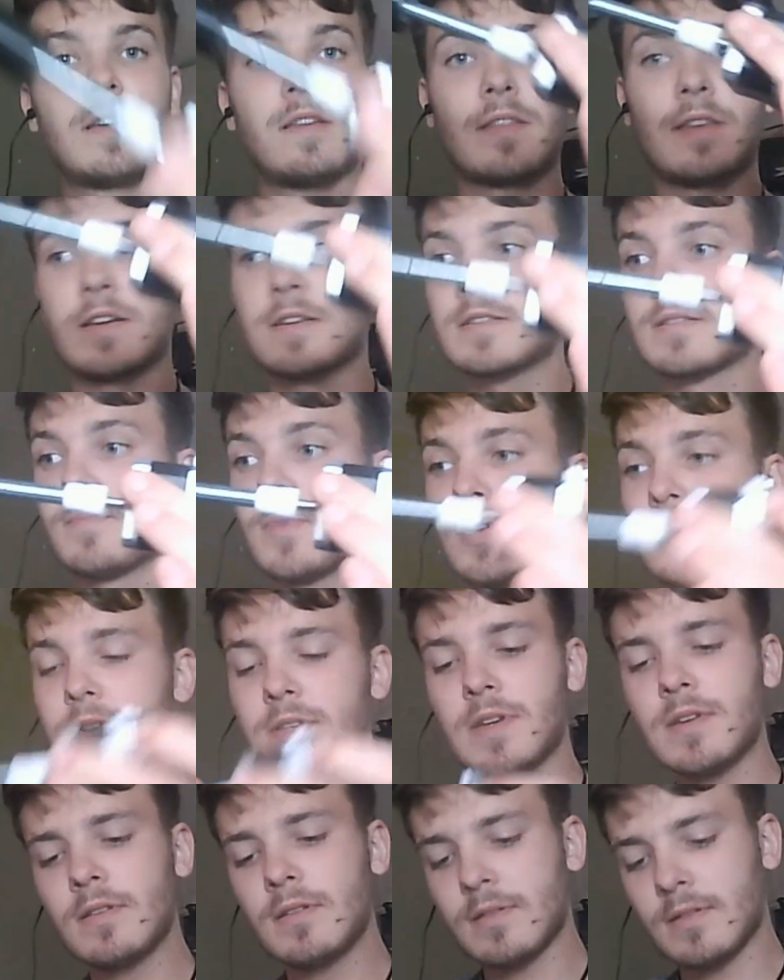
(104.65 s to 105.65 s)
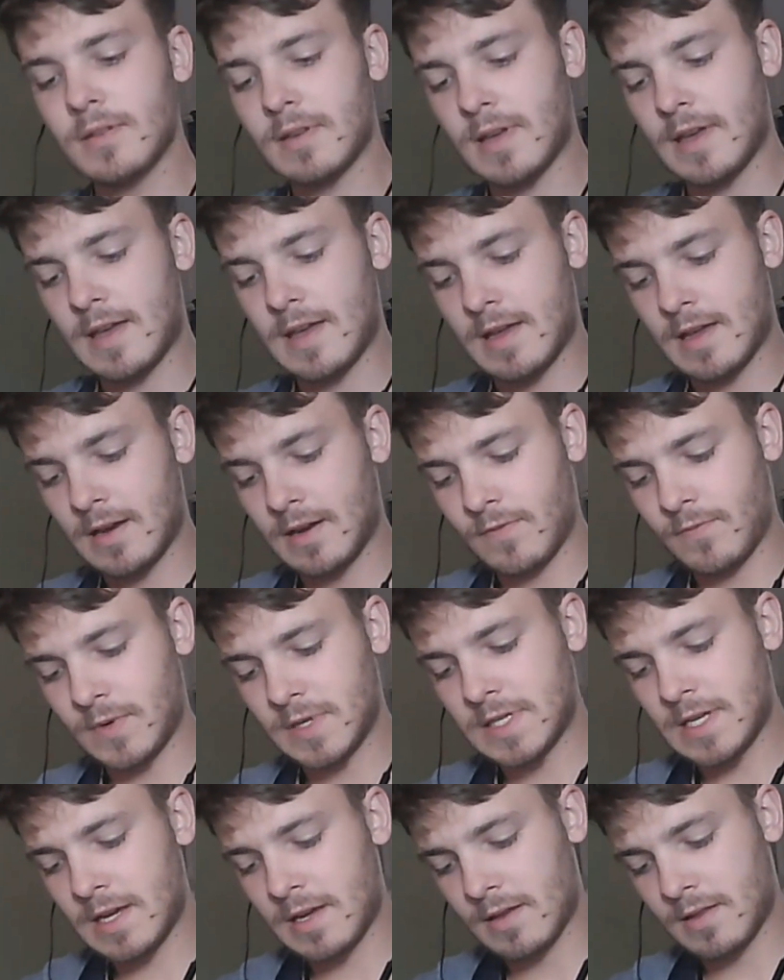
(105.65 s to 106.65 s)
There's the motor, and if we
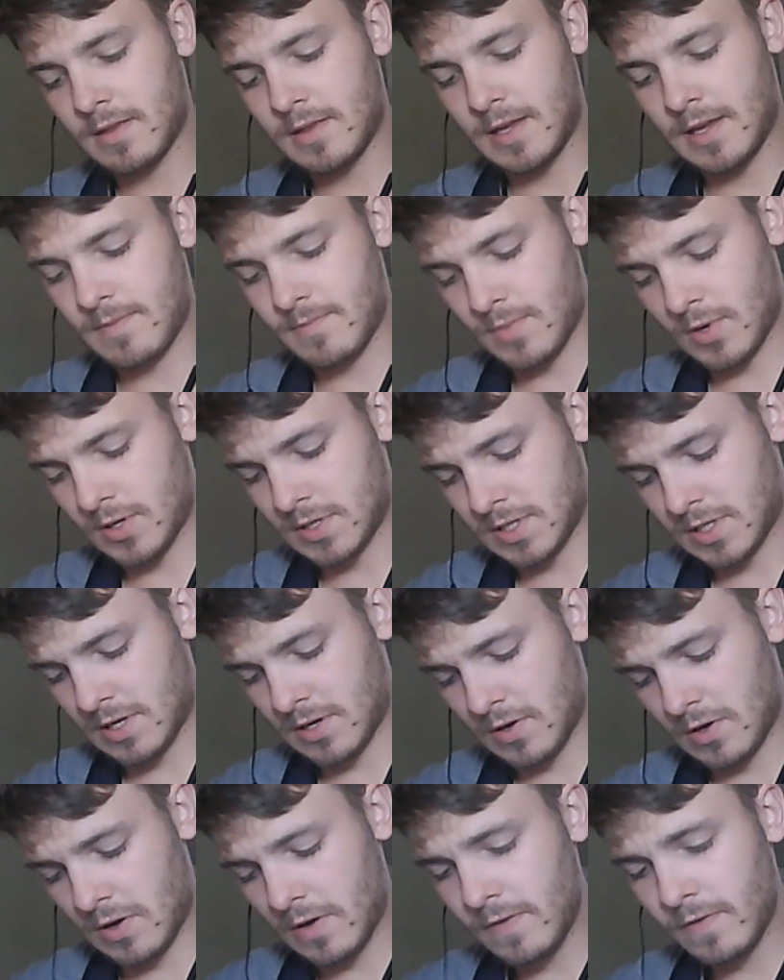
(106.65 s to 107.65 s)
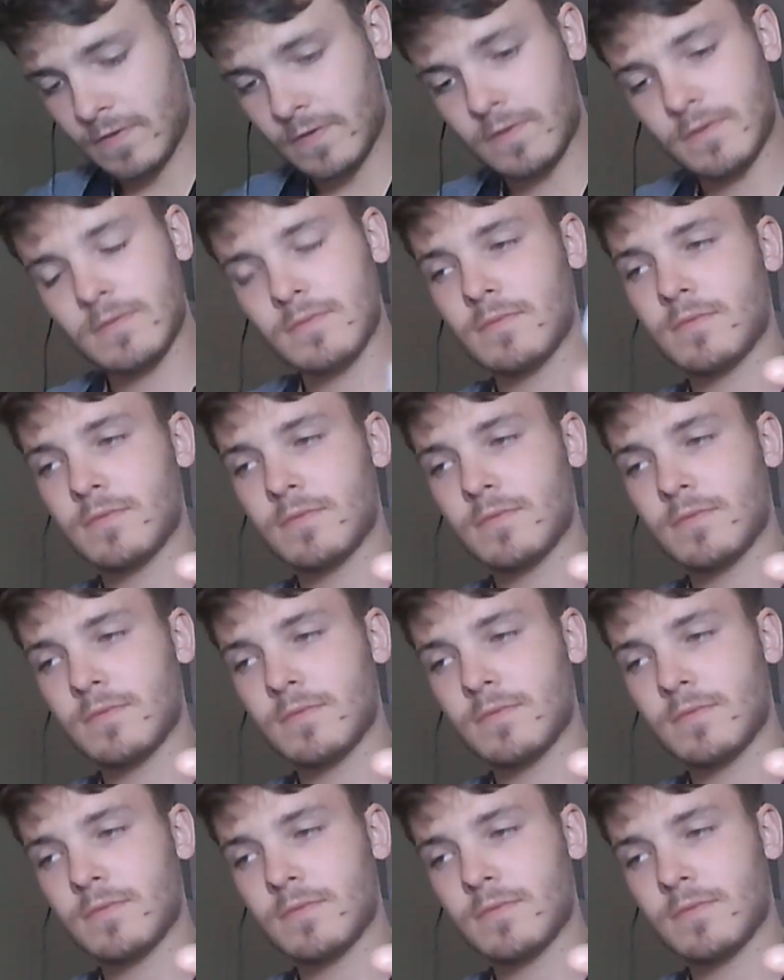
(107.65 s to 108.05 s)
take the motor off